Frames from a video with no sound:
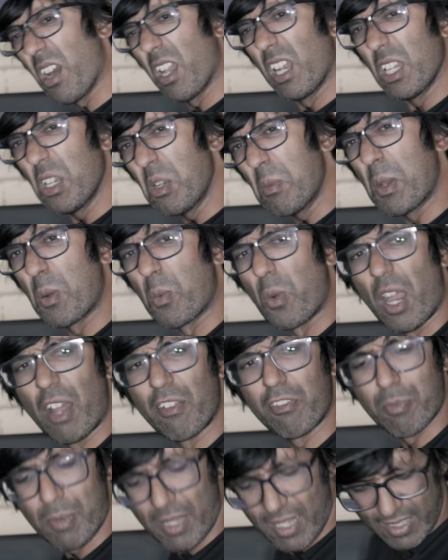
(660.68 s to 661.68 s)
a little bit wide
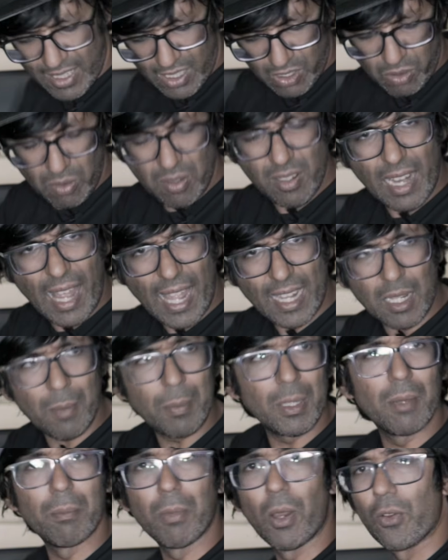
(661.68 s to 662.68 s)
for me and they do lack a
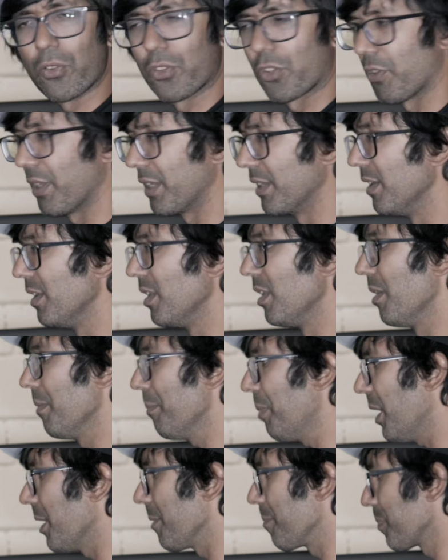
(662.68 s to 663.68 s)
bit of bolstering. But